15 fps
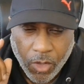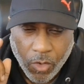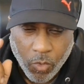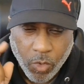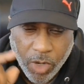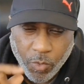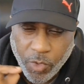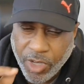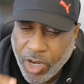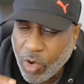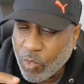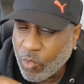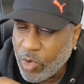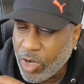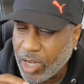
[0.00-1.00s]
What we
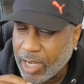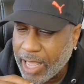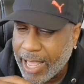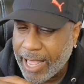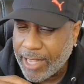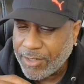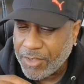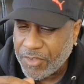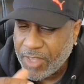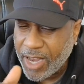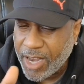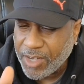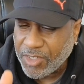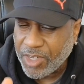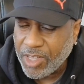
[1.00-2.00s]
don't realize is
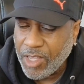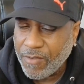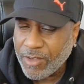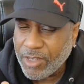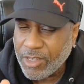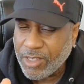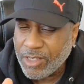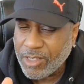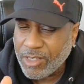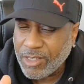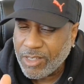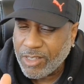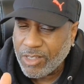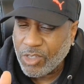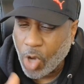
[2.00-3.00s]
there's an even
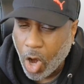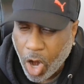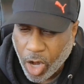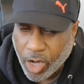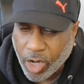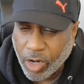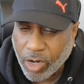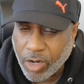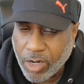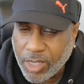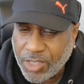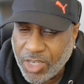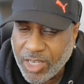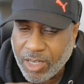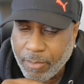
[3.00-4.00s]
darker
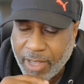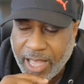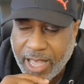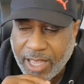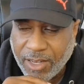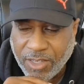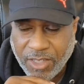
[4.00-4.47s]
agenda behind it.